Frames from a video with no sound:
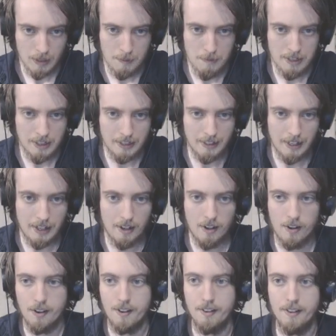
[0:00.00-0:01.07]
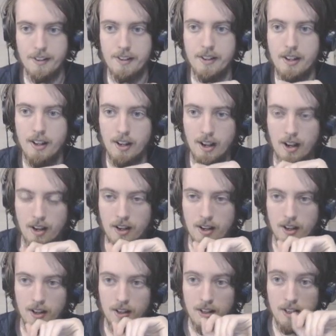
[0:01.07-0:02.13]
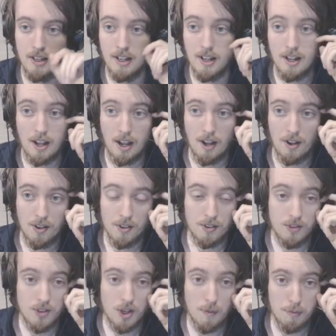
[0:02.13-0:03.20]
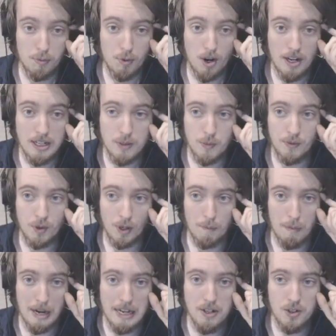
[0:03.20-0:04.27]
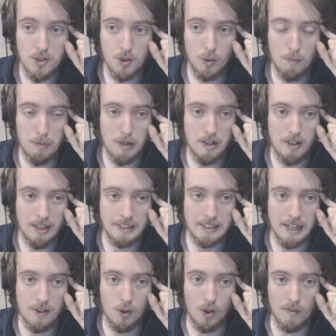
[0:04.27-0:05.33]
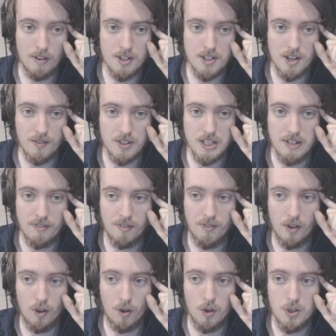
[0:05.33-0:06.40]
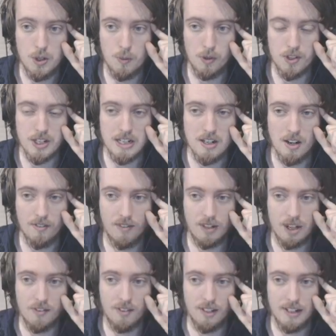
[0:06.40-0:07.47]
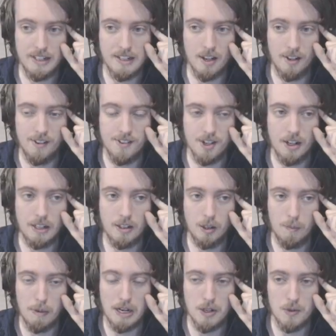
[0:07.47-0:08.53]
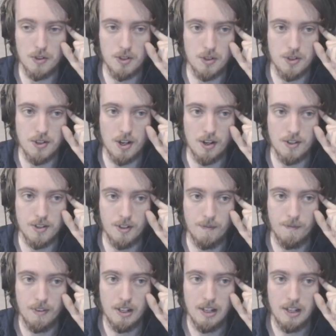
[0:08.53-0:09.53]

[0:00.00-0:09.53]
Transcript: Immediately there on our top right, we've got the page toolbar. Again, all of this stuff is here for Volos. You will see nothing other than the untitled page which you start on.